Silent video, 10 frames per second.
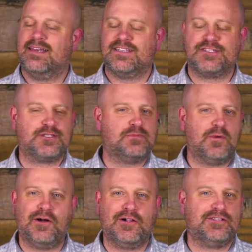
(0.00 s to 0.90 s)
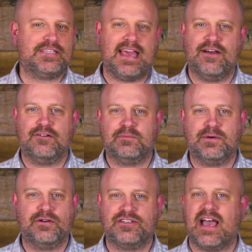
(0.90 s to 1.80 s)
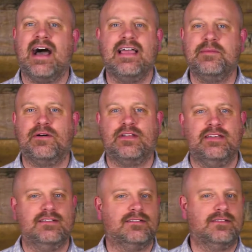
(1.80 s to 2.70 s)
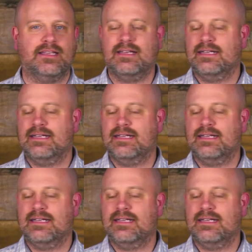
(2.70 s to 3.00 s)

small town perched high up on a hill that